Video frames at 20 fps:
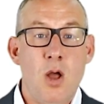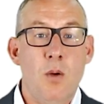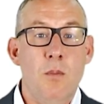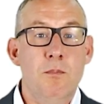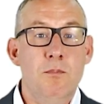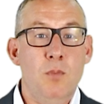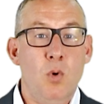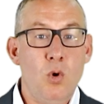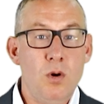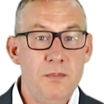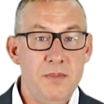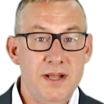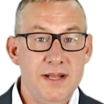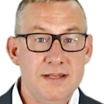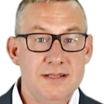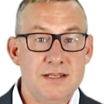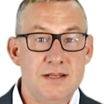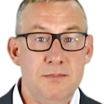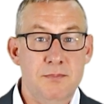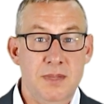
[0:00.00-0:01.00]
More
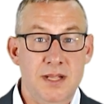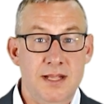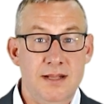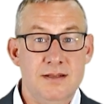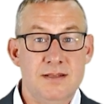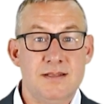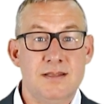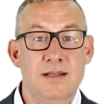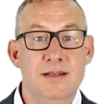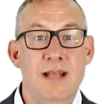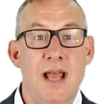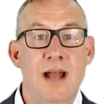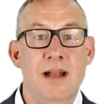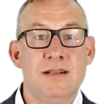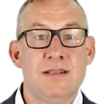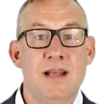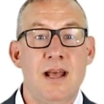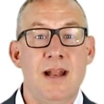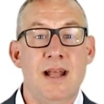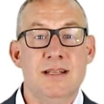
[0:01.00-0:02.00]
bits means the
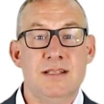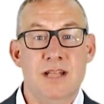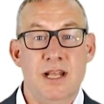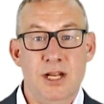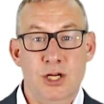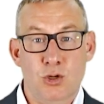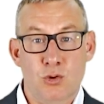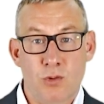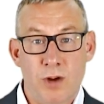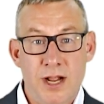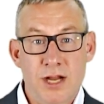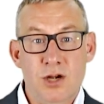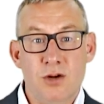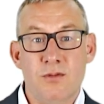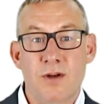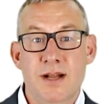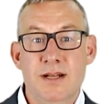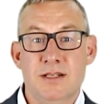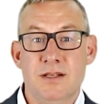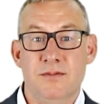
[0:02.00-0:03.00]
dataset has a greater
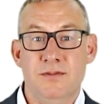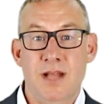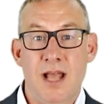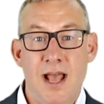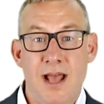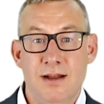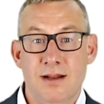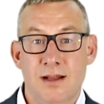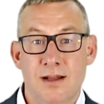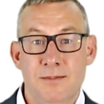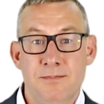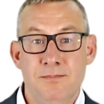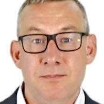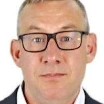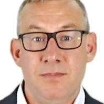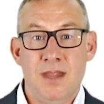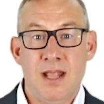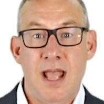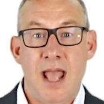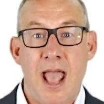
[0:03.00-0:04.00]
range of data
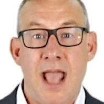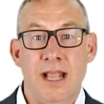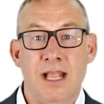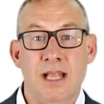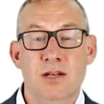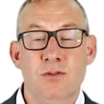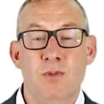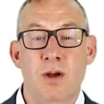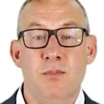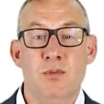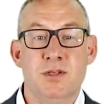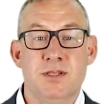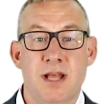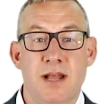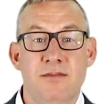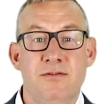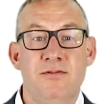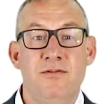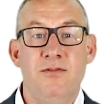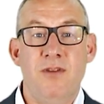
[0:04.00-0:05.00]
and can
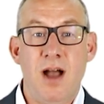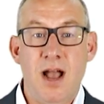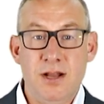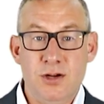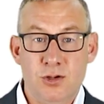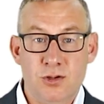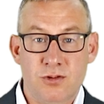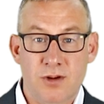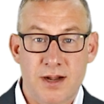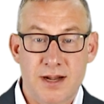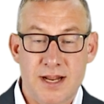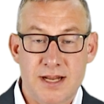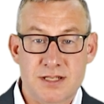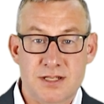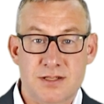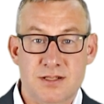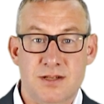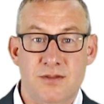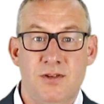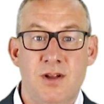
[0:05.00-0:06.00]
represent finer
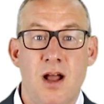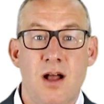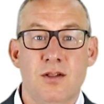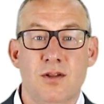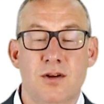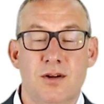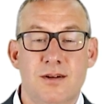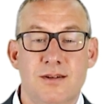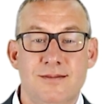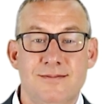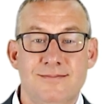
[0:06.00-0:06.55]
gradations of color.